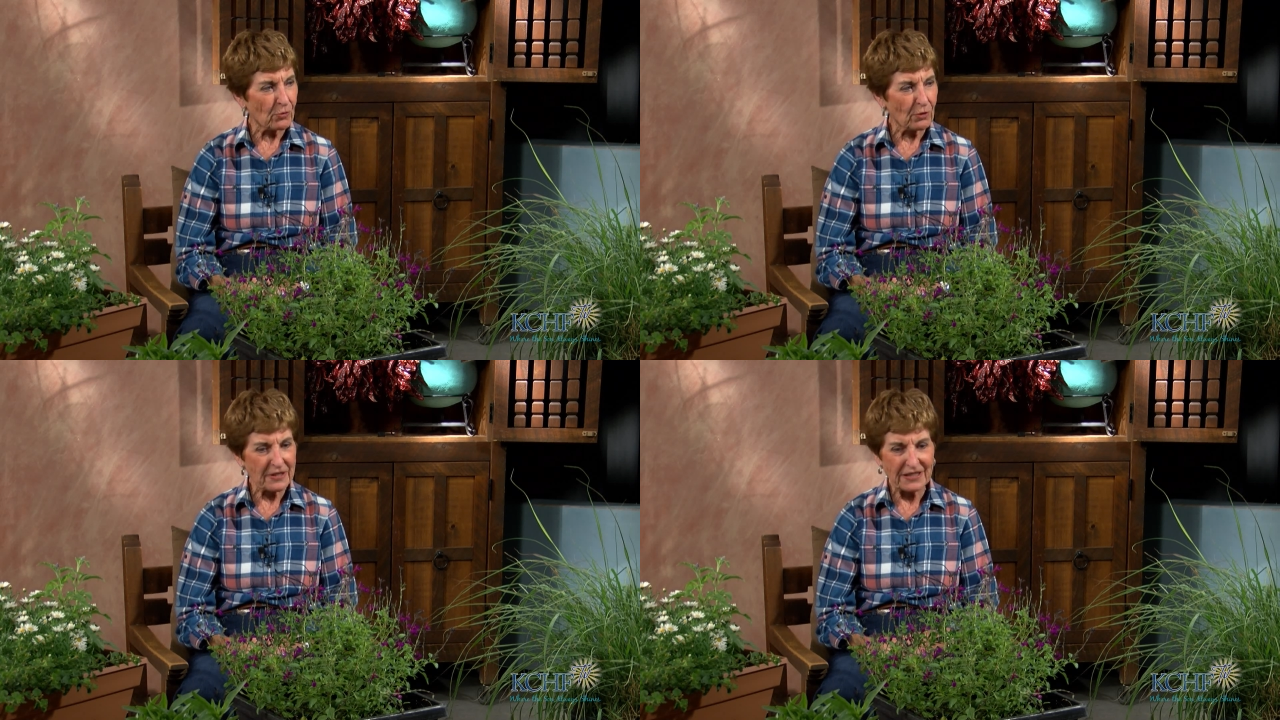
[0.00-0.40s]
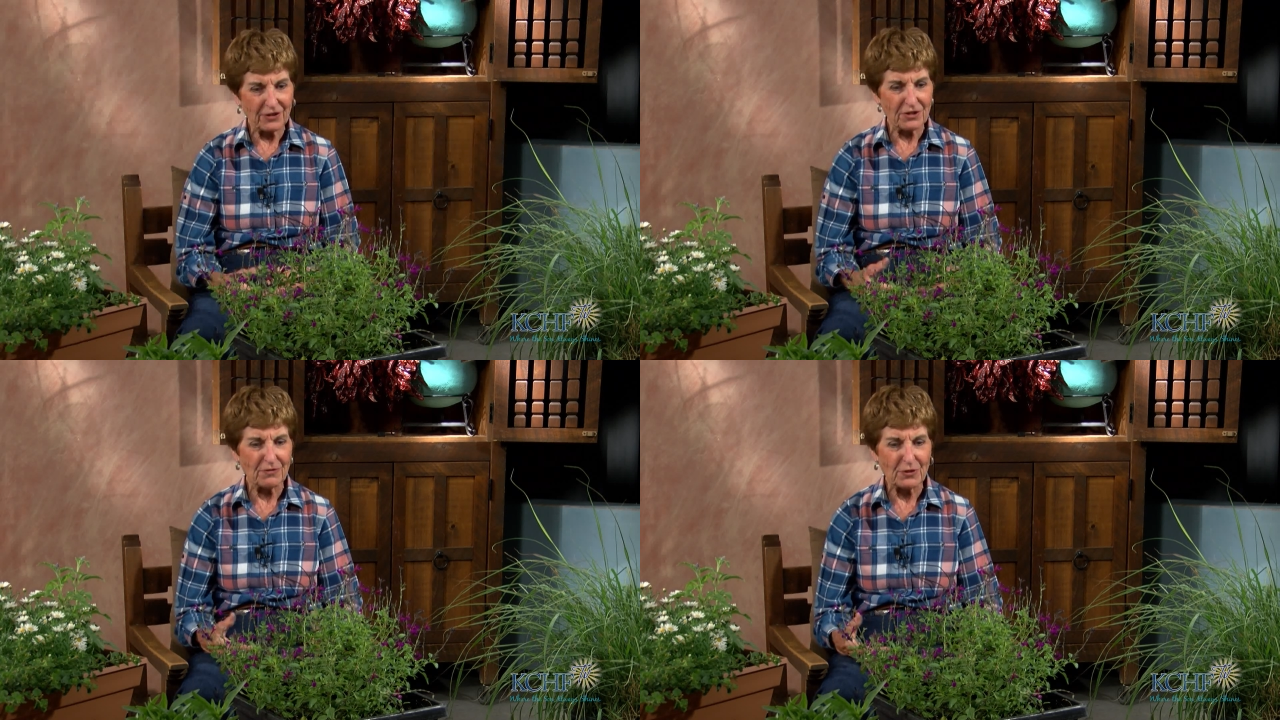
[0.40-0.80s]
Well,
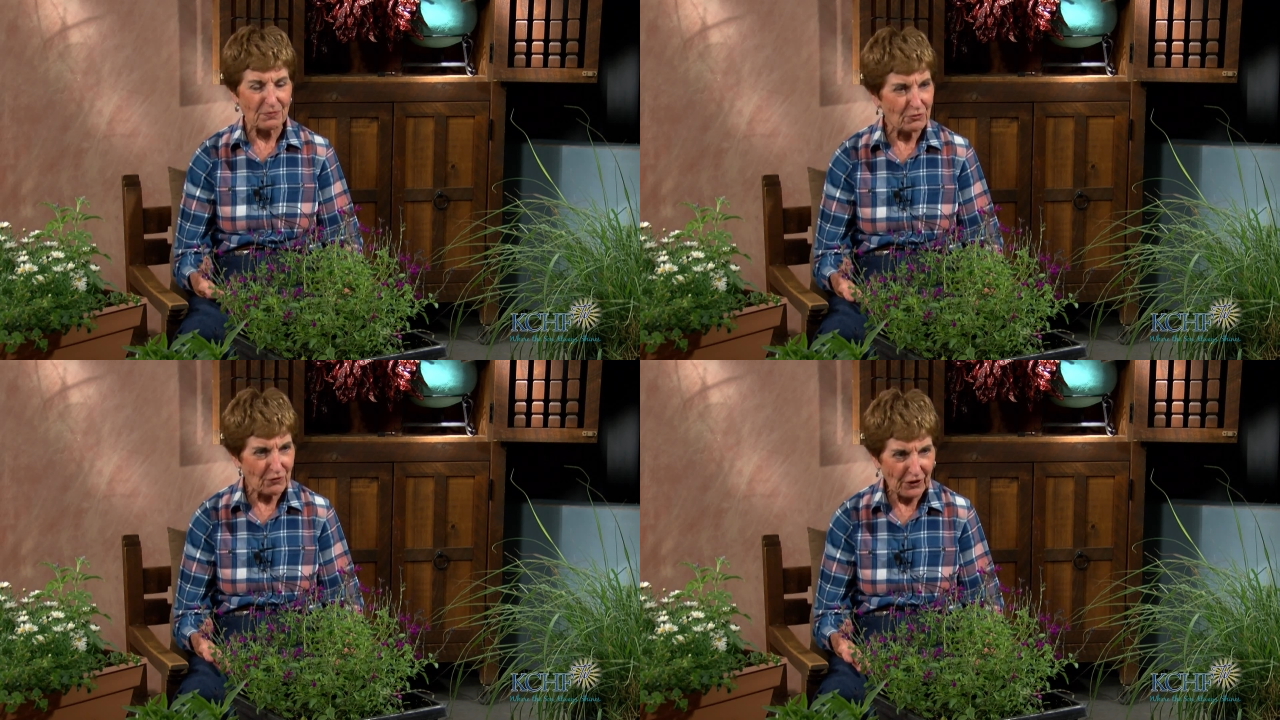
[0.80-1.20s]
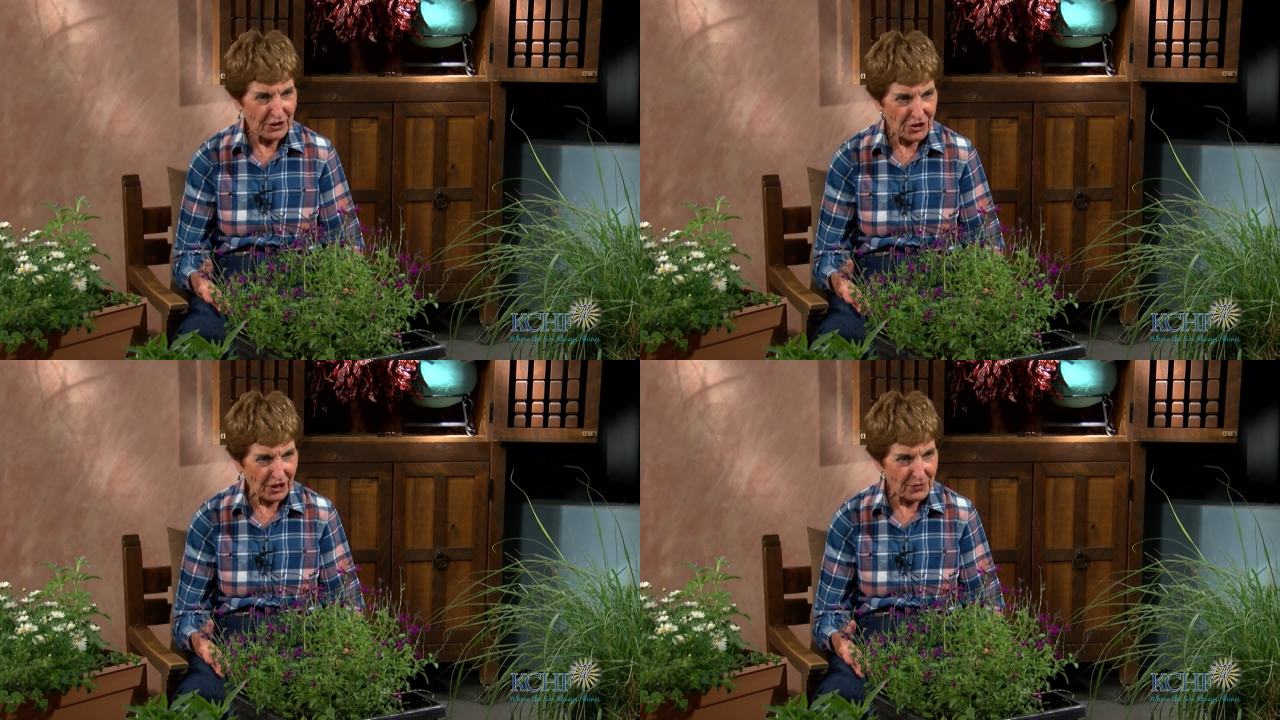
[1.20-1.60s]
Sears was
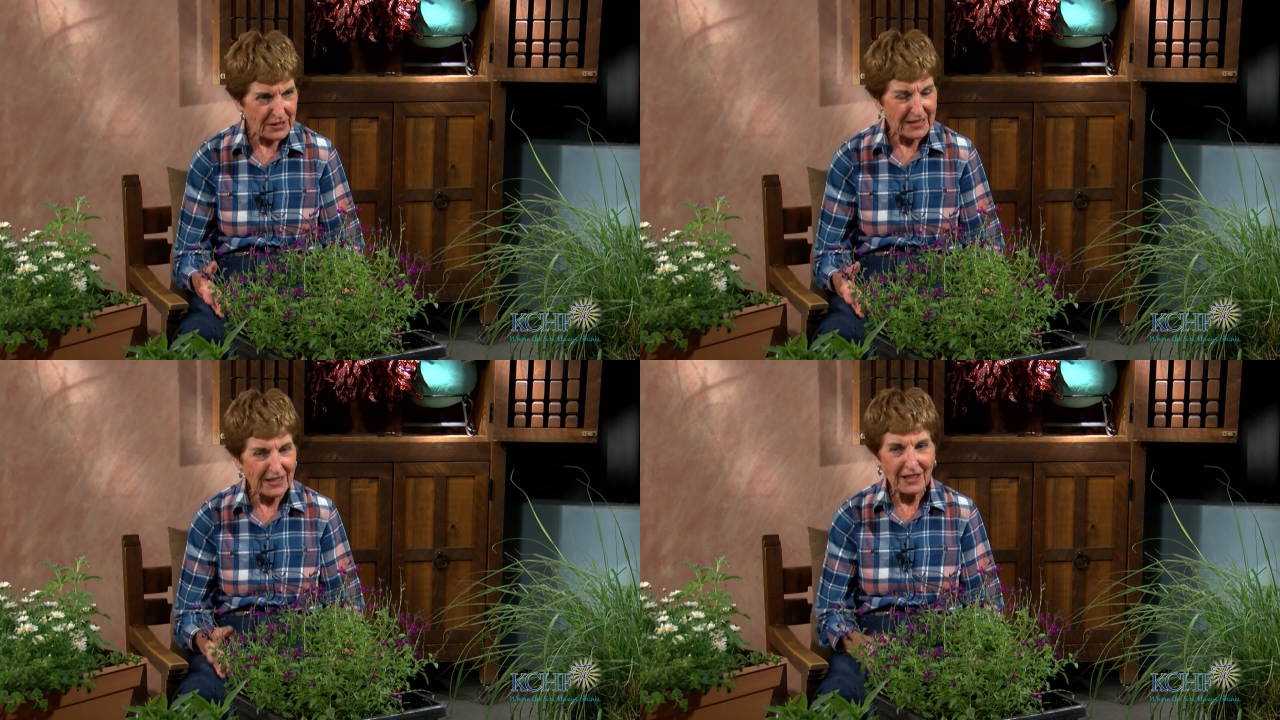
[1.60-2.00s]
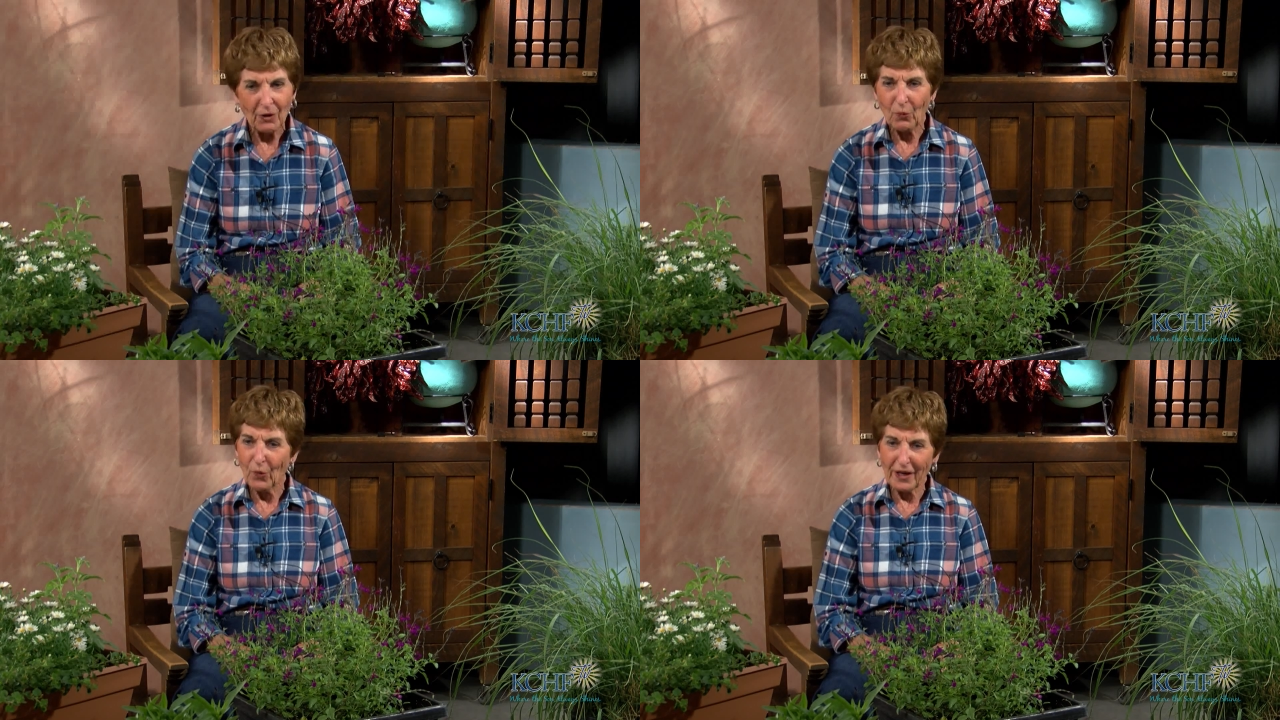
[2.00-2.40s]
very generous. They said,
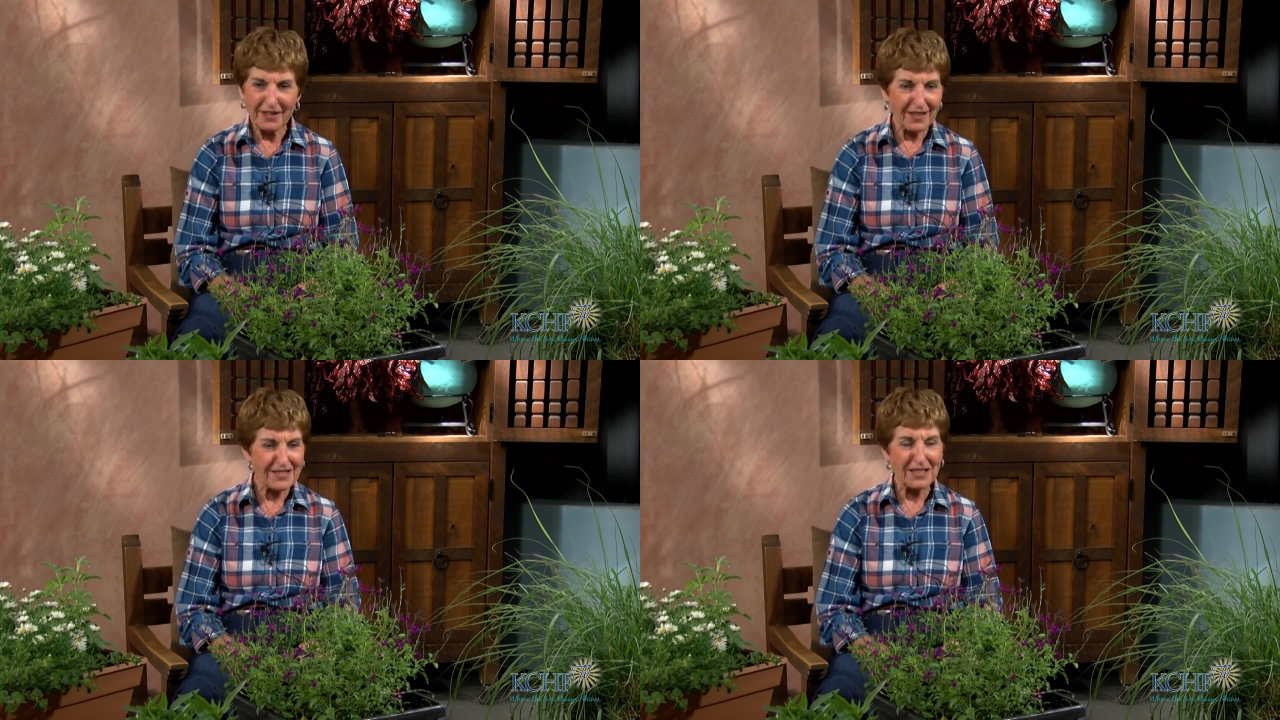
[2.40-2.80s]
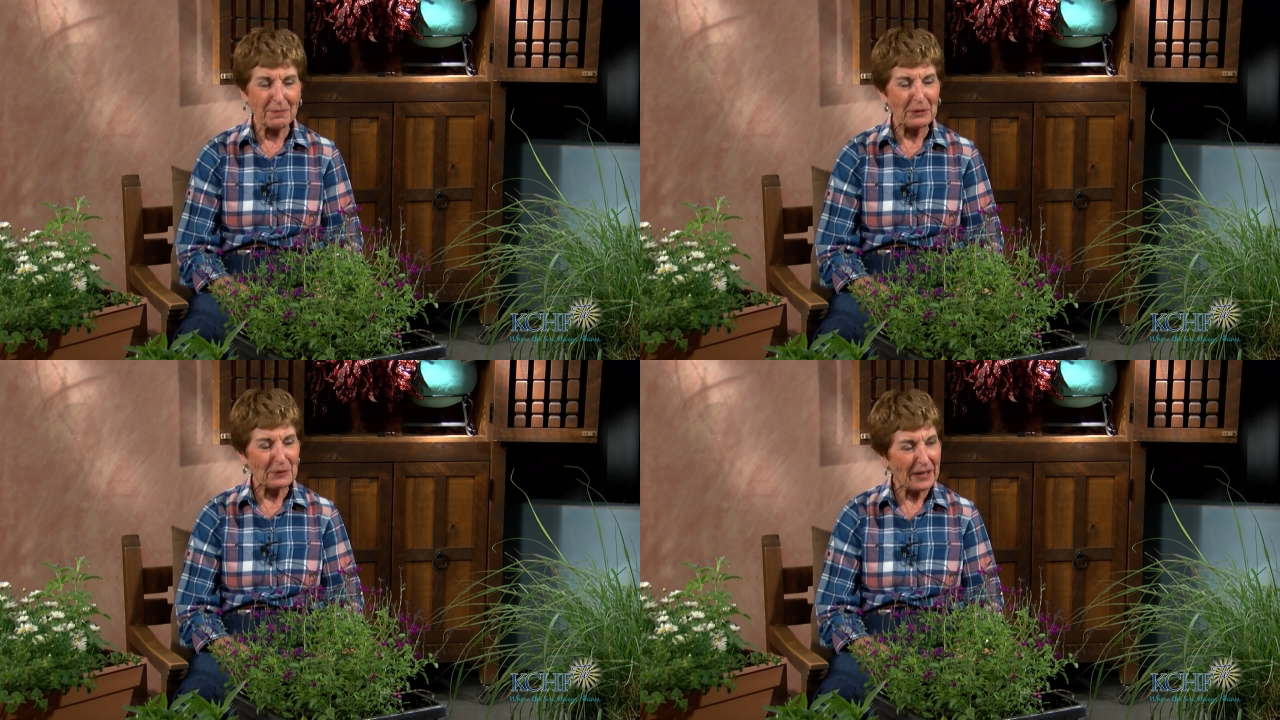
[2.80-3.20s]
why, yes, that'd be